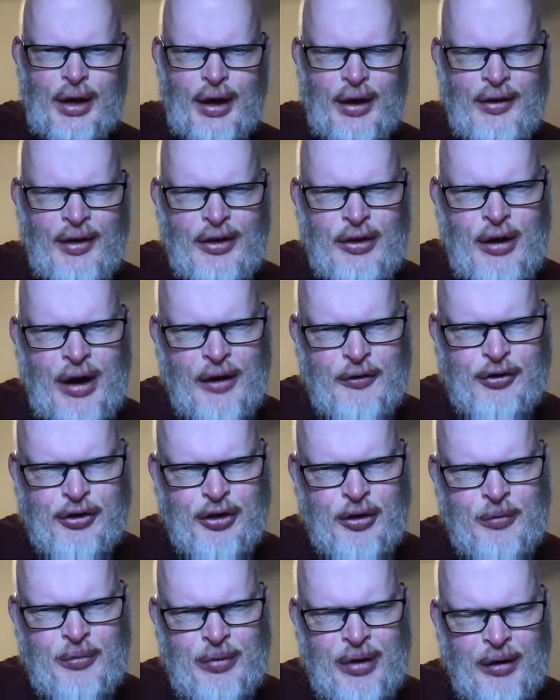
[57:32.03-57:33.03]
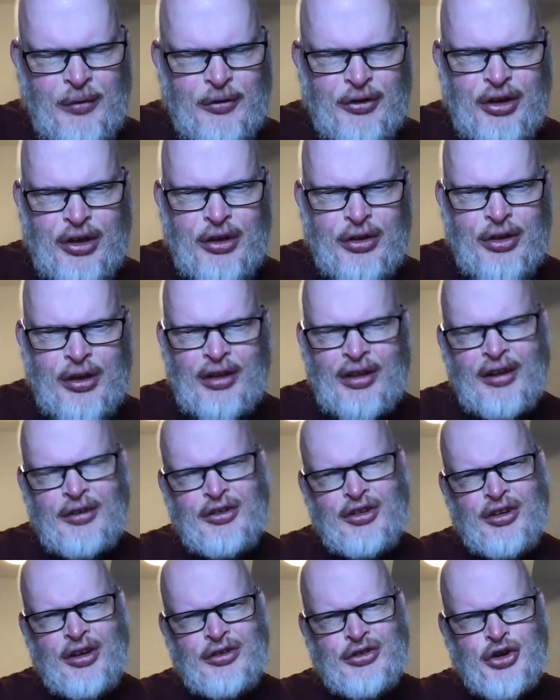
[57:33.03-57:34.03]
then you have some, obviously, think
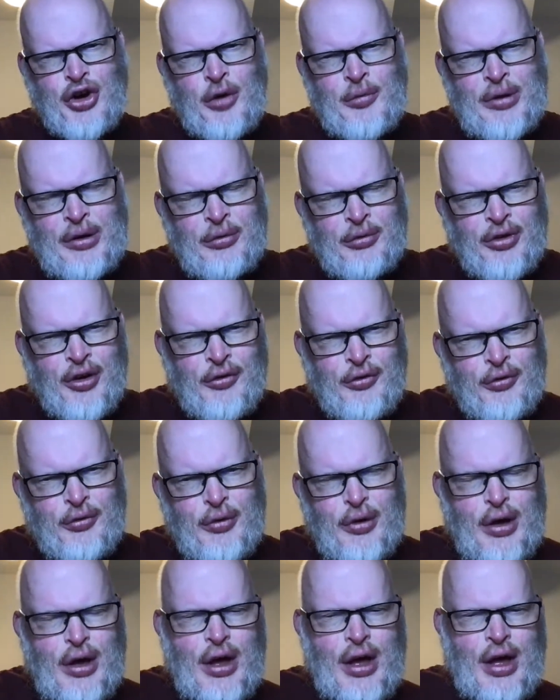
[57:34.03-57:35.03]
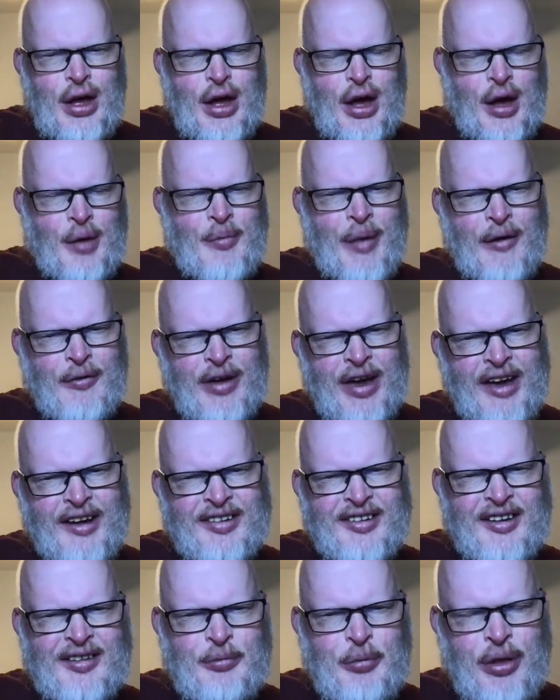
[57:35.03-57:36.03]
languages like German and stuff have
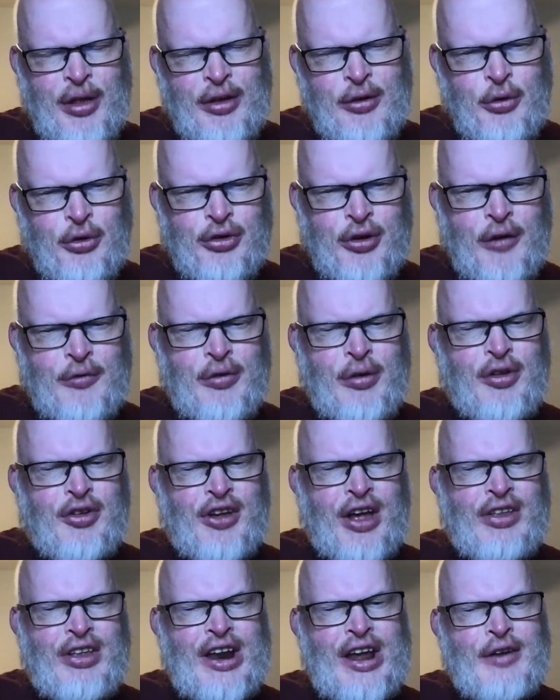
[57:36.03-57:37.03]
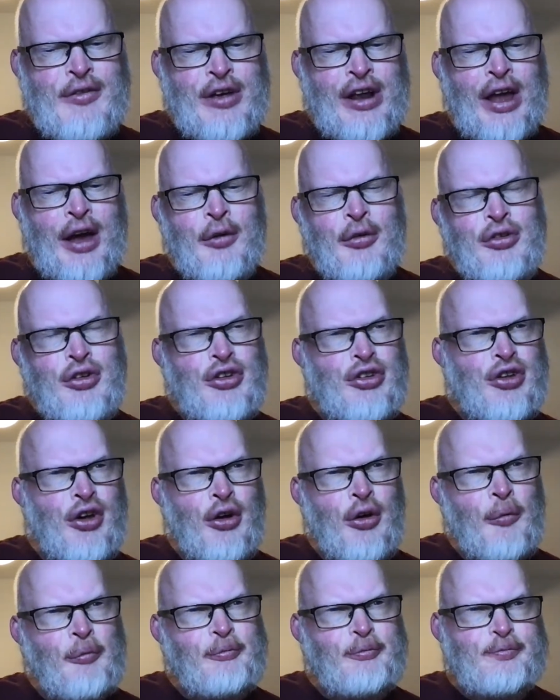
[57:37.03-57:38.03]
cases, but then you also have the Scandinavian languages
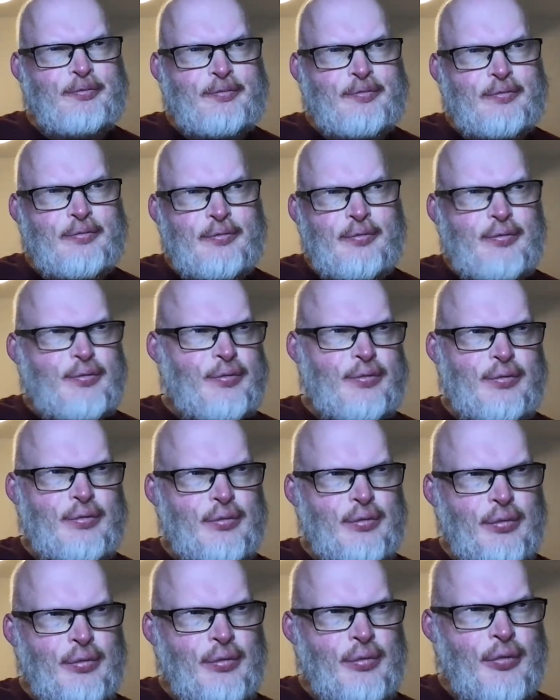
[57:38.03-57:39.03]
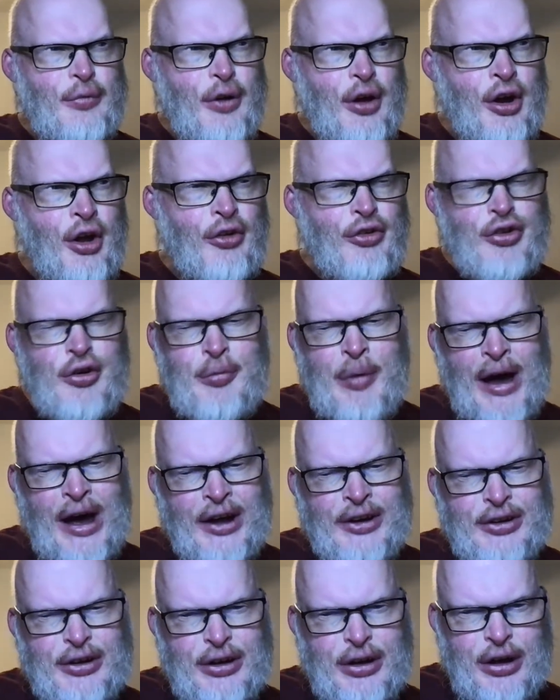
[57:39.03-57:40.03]
are not too
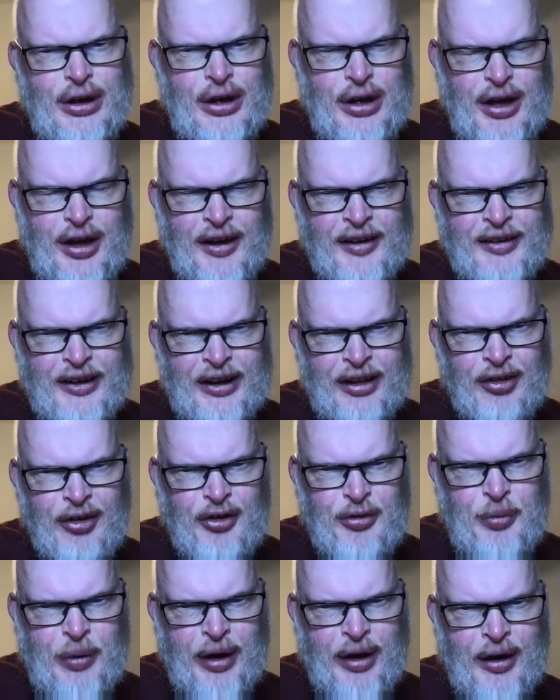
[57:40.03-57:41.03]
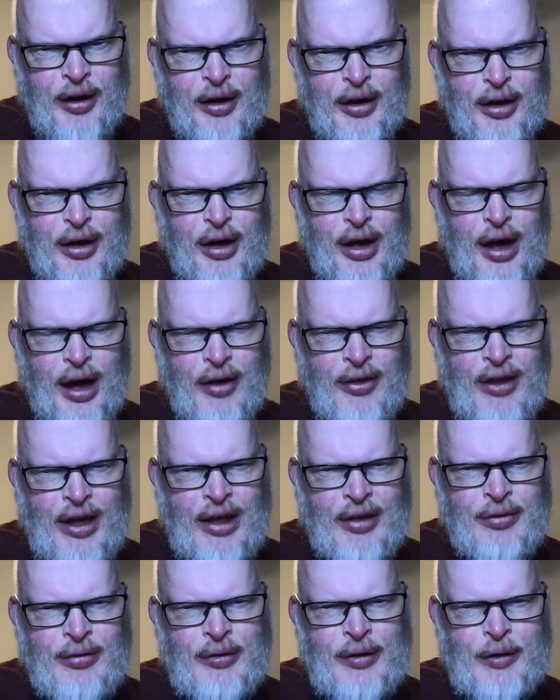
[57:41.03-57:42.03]
bad as an English speaker. And
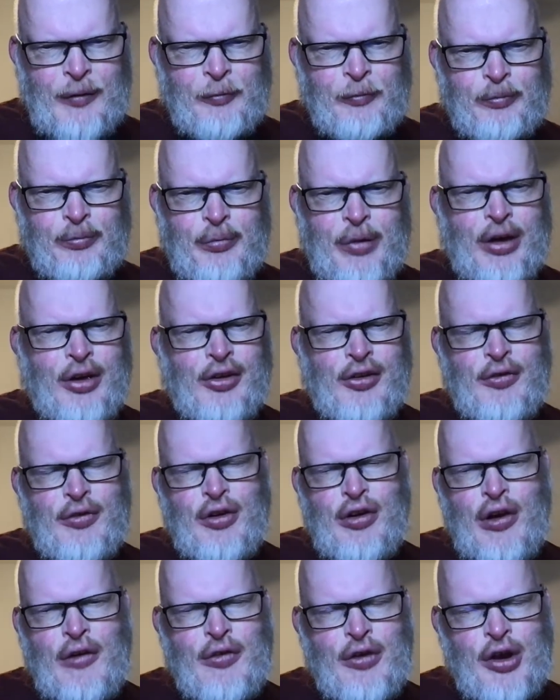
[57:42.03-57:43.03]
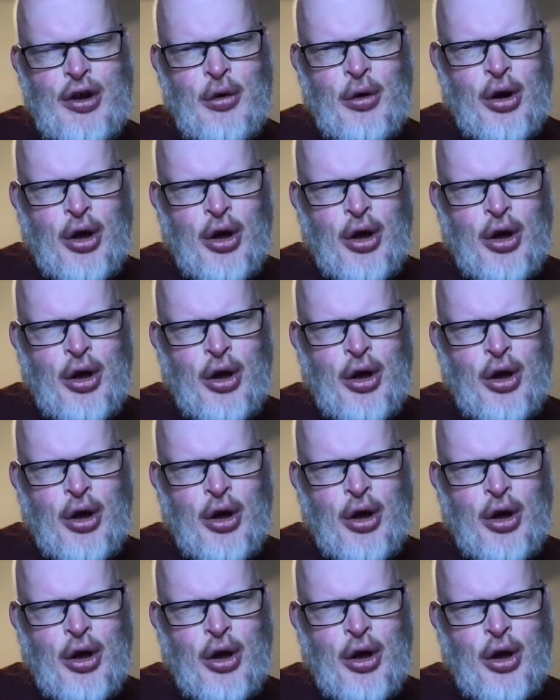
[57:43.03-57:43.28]
then because if you